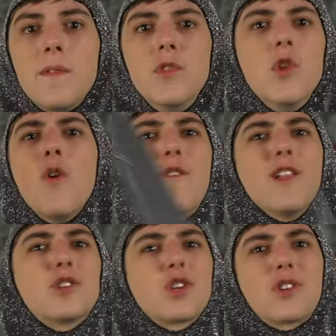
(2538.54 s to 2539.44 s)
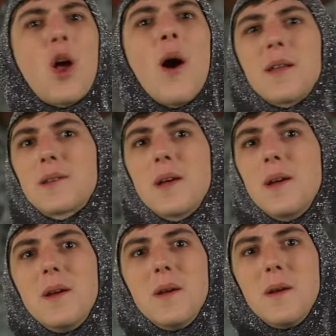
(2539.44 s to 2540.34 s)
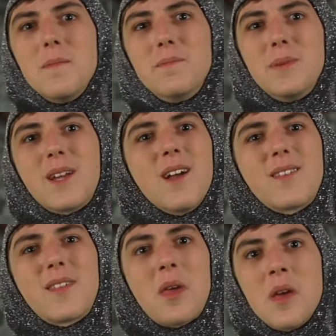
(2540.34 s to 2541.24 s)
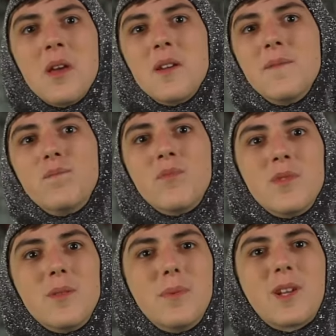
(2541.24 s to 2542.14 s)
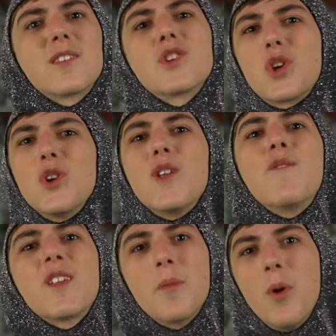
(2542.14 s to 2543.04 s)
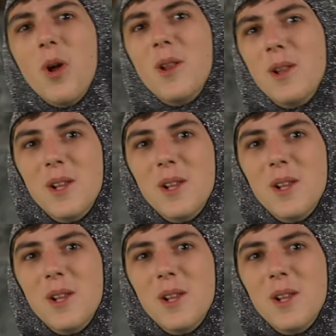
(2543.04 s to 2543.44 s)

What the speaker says: No villager saw it because it turned invisible.